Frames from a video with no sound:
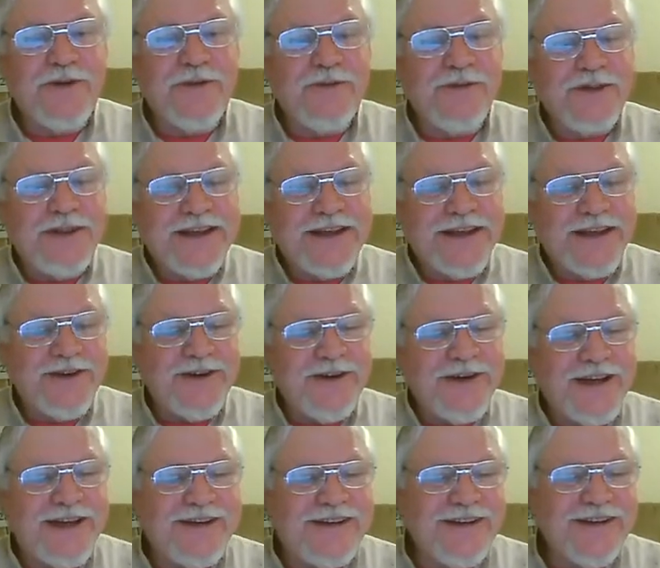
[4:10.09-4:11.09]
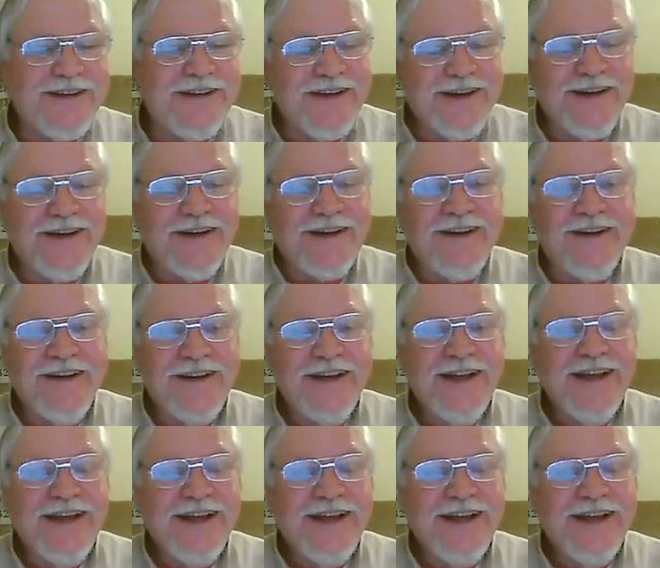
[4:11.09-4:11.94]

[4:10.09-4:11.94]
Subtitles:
over the internet here